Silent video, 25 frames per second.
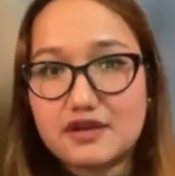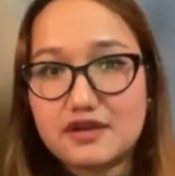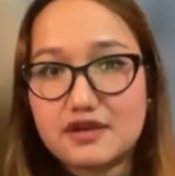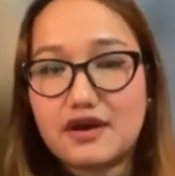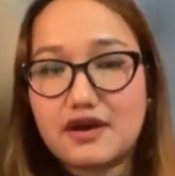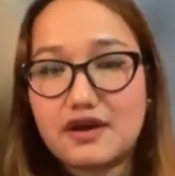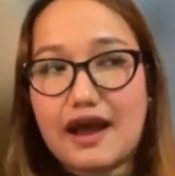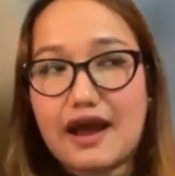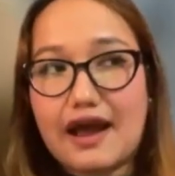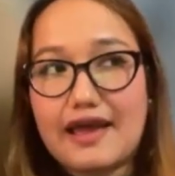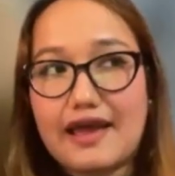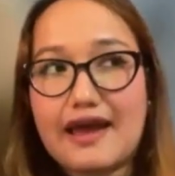
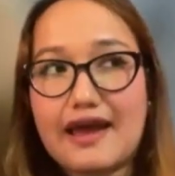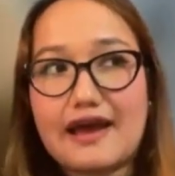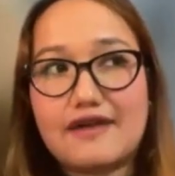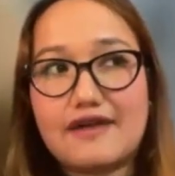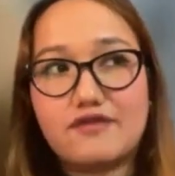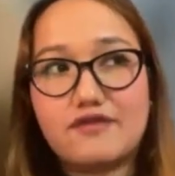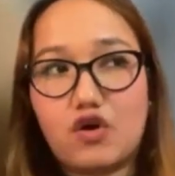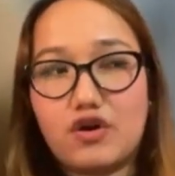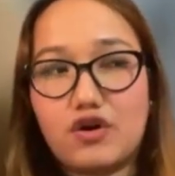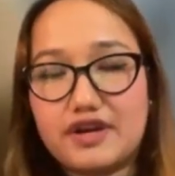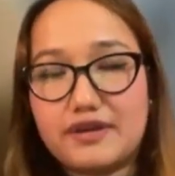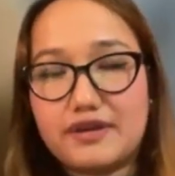I have
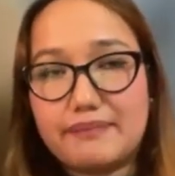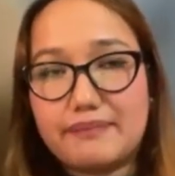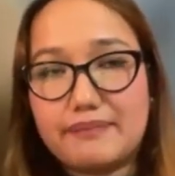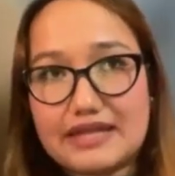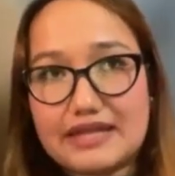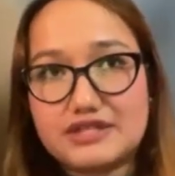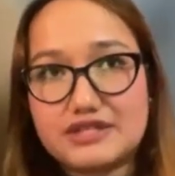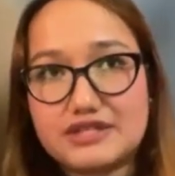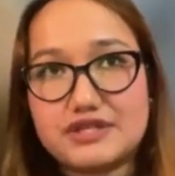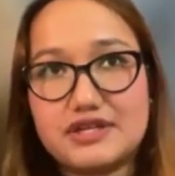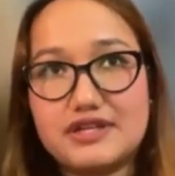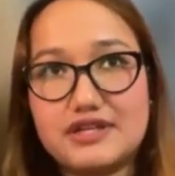already
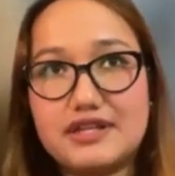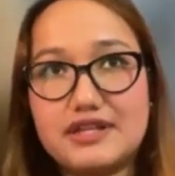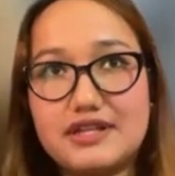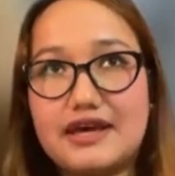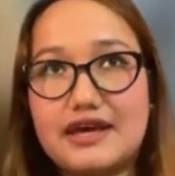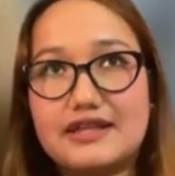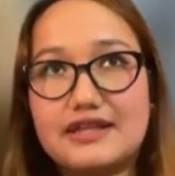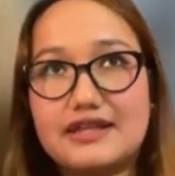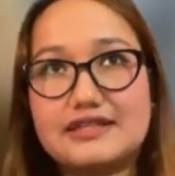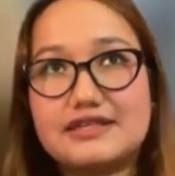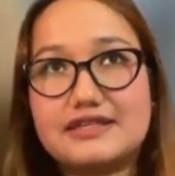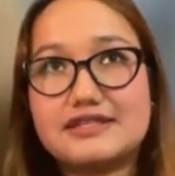mentioned
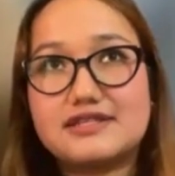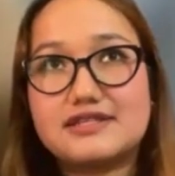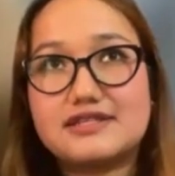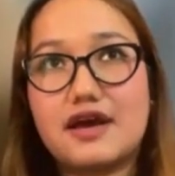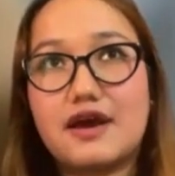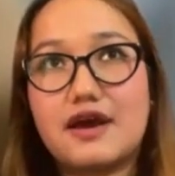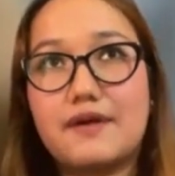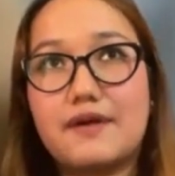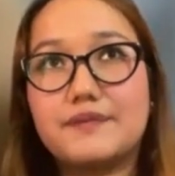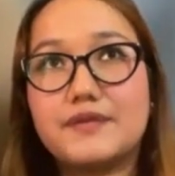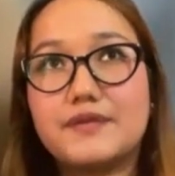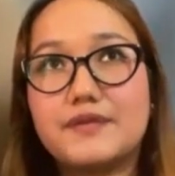uh, this
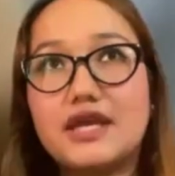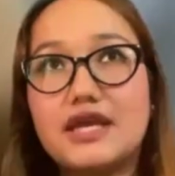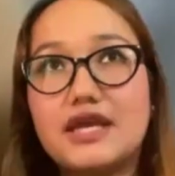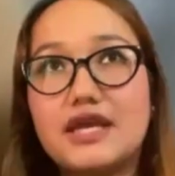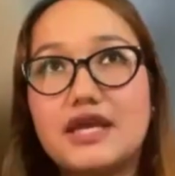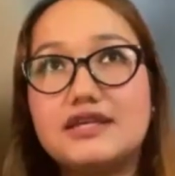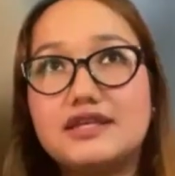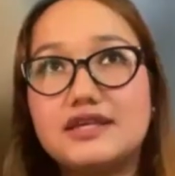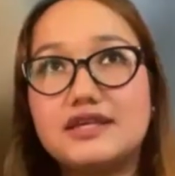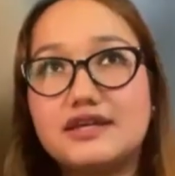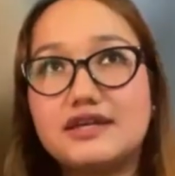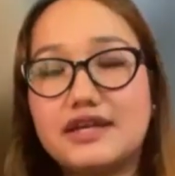um,
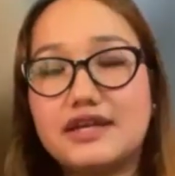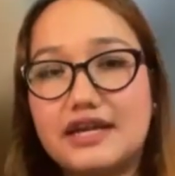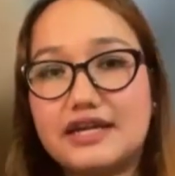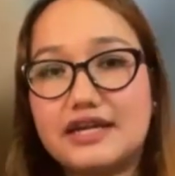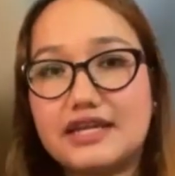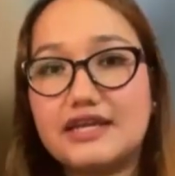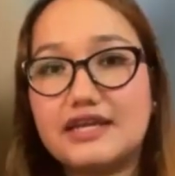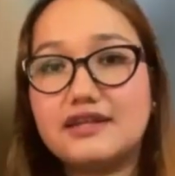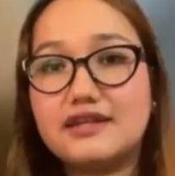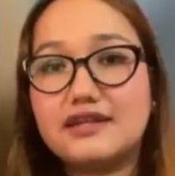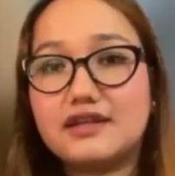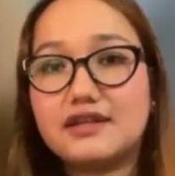
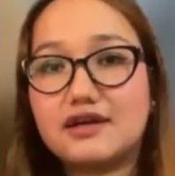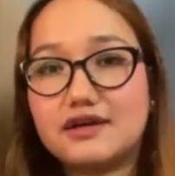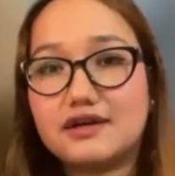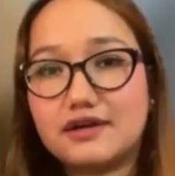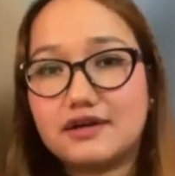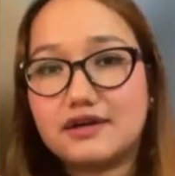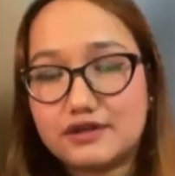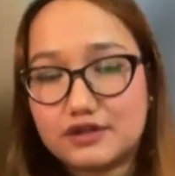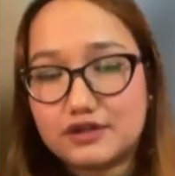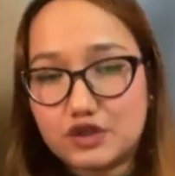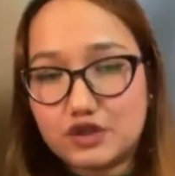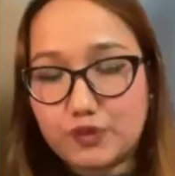integrating
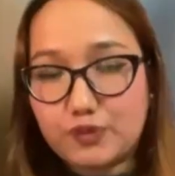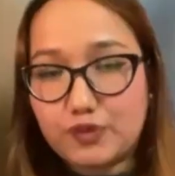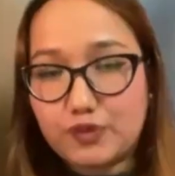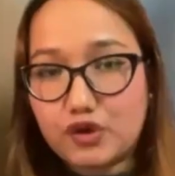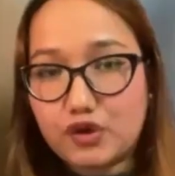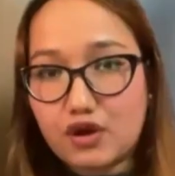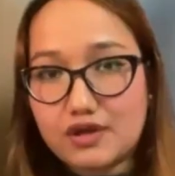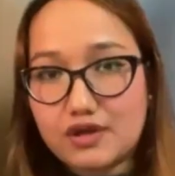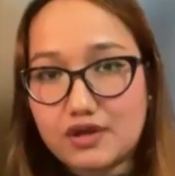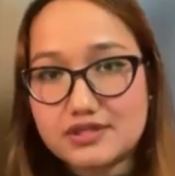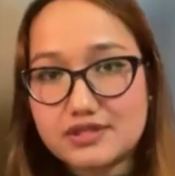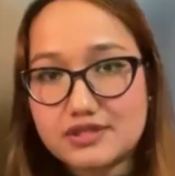the
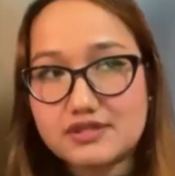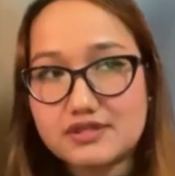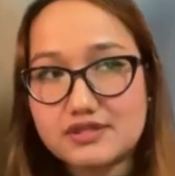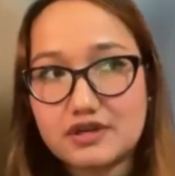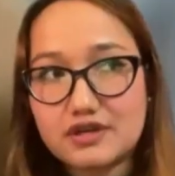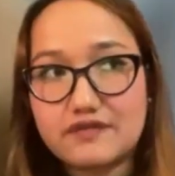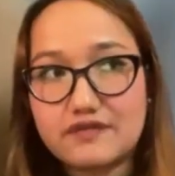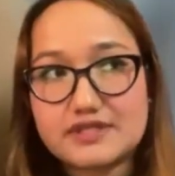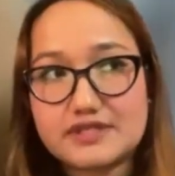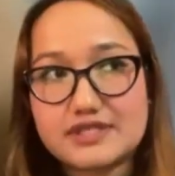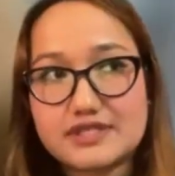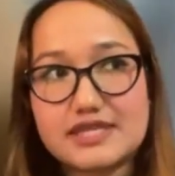tuberculosis
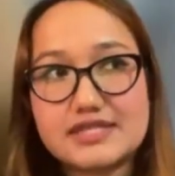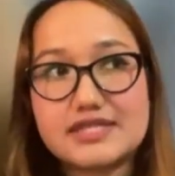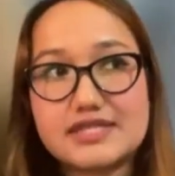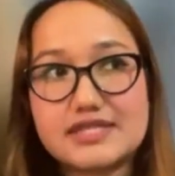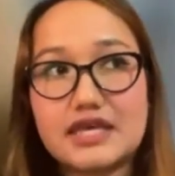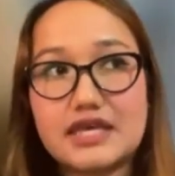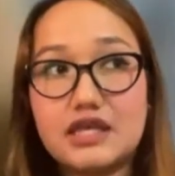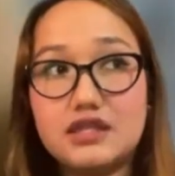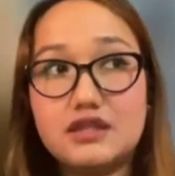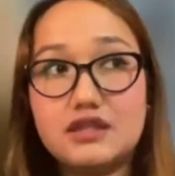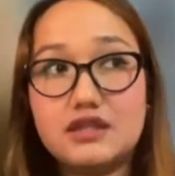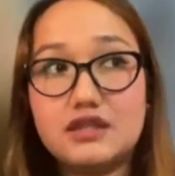services
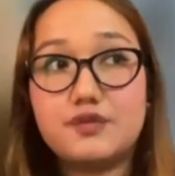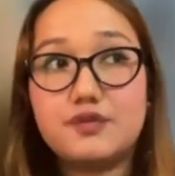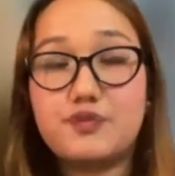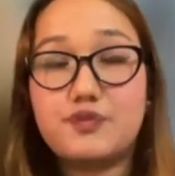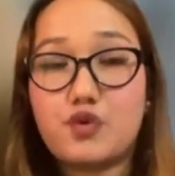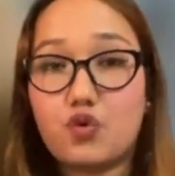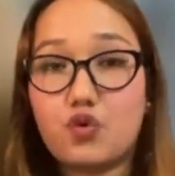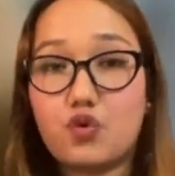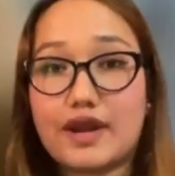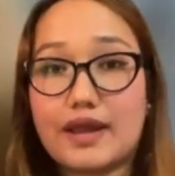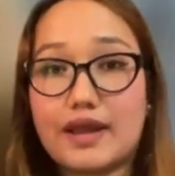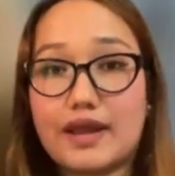in the
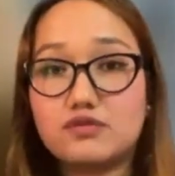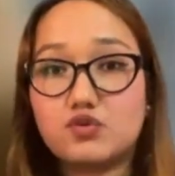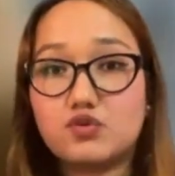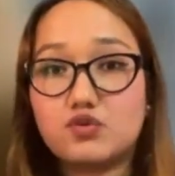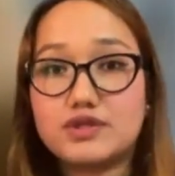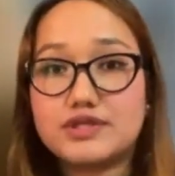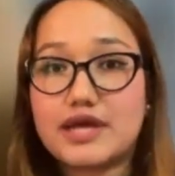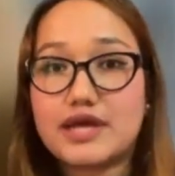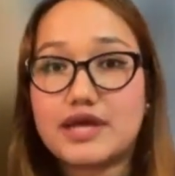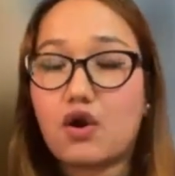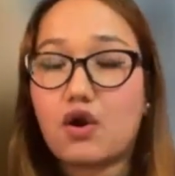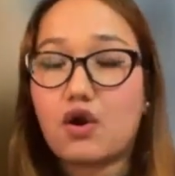programs
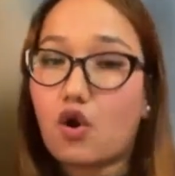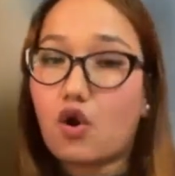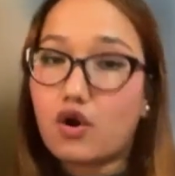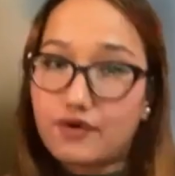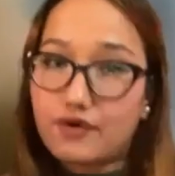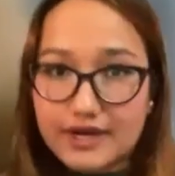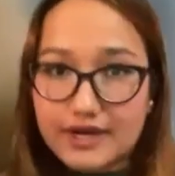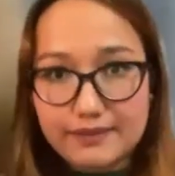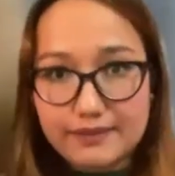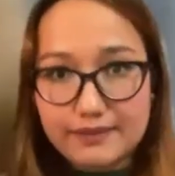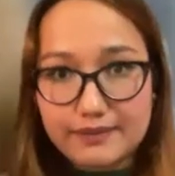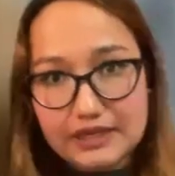which are
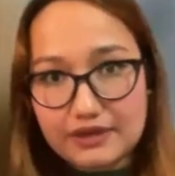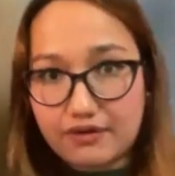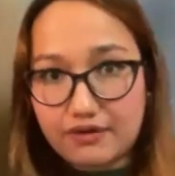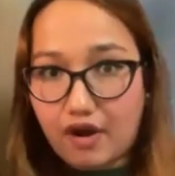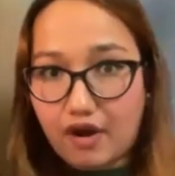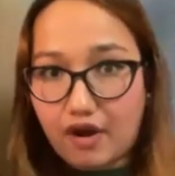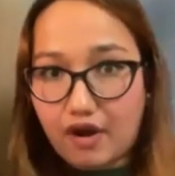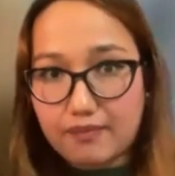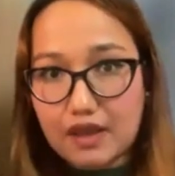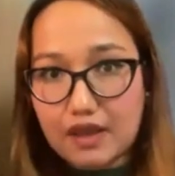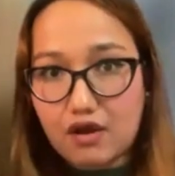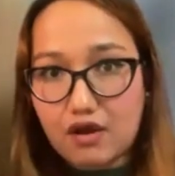already being run
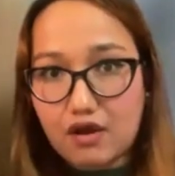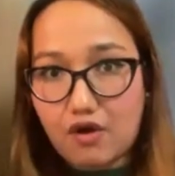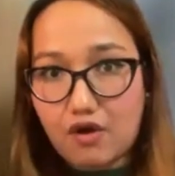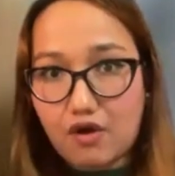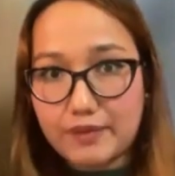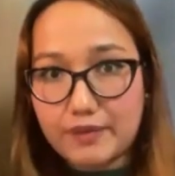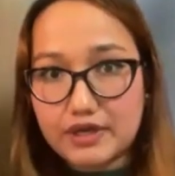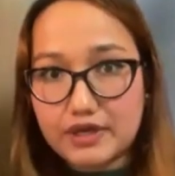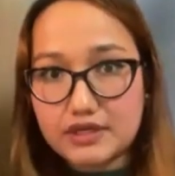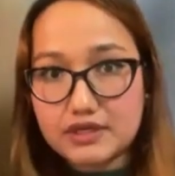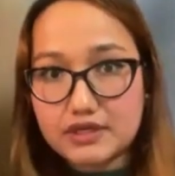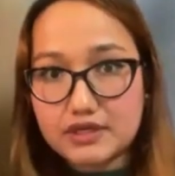by government.